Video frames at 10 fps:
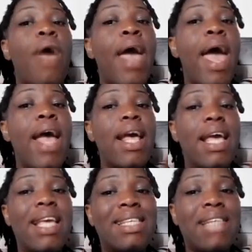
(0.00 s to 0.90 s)
So
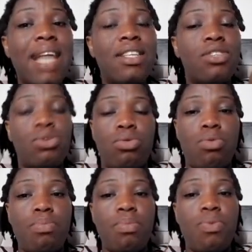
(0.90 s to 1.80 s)
air inside
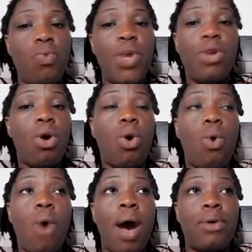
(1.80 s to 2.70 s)
this room will
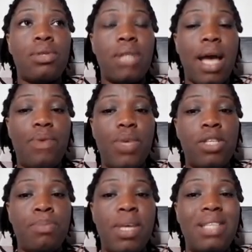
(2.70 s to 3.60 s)
not go
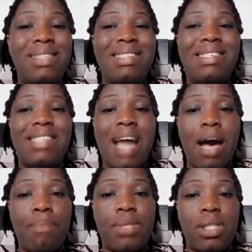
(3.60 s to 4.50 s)
outside, which means the
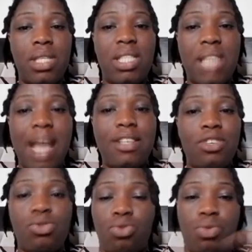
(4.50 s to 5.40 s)
germs
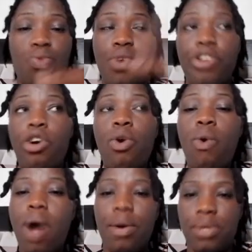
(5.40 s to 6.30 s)
inside this room will
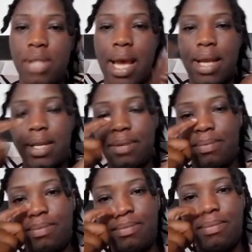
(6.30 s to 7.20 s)
not go
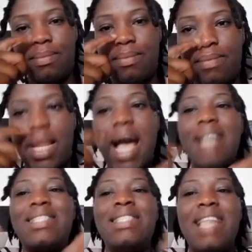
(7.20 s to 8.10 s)
outside.
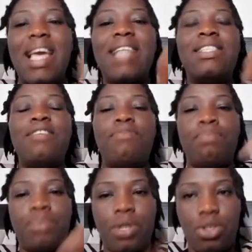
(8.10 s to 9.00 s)
That's
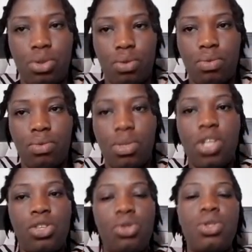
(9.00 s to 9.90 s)
negative pressure.
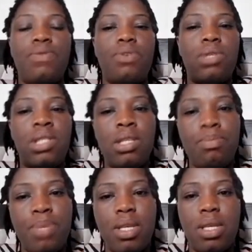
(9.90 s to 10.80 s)
It's used for
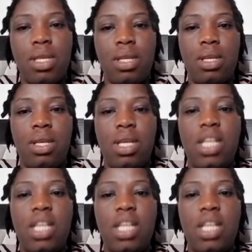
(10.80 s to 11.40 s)
TB.